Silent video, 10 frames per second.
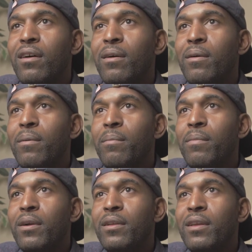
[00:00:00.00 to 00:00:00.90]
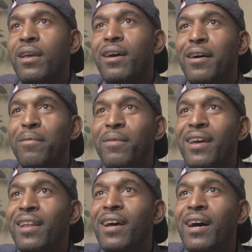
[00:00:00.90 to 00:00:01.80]
Bernie, oh man,
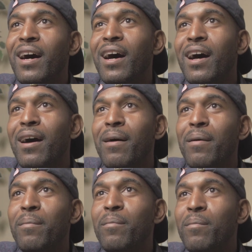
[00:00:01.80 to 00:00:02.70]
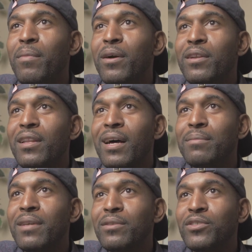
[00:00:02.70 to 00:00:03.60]
Bernie lobs
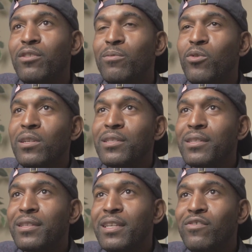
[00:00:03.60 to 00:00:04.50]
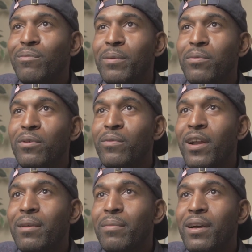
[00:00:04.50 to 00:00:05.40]
out general moralistic things for people to rally
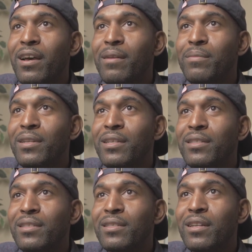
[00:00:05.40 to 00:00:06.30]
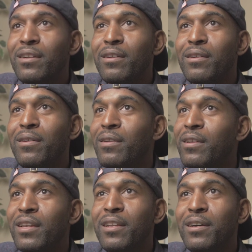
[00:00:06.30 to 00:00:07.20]
behind, but he's a senator. He
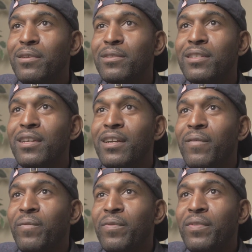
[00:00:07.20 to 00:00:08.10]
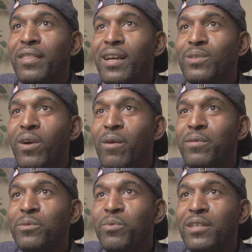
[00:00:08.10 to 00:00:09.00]
knows. That's why when he's
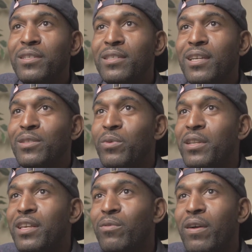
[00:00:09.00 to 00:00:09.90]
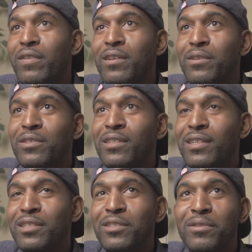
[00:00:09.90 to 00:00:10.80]
pressed, he says we need a revolution because you do.